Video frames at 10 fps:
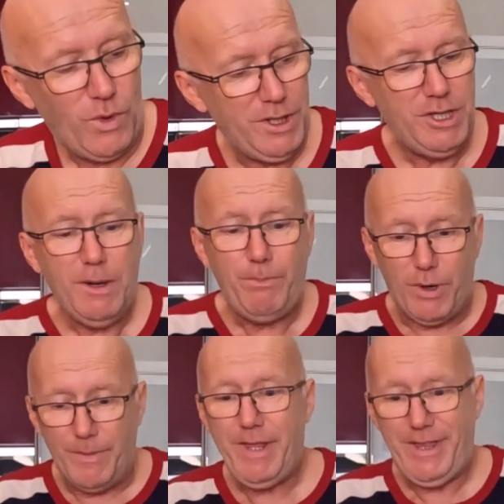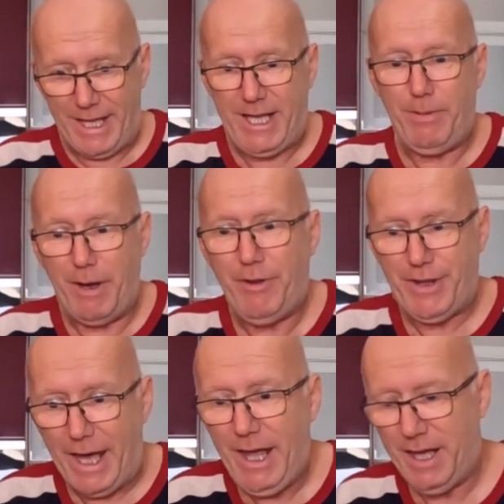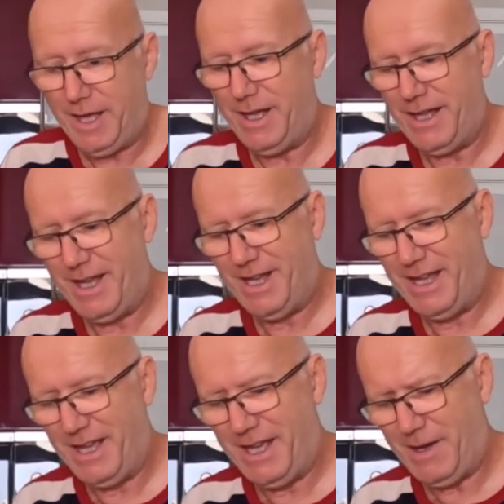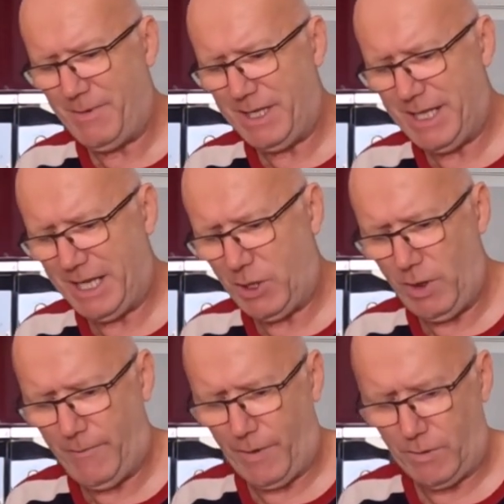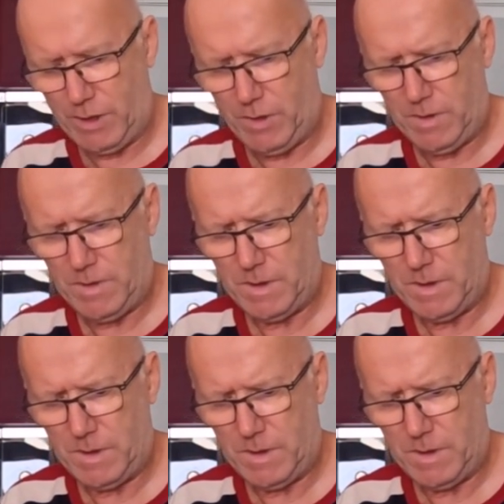What do you blooming think about that? I'm going to take a quick photo.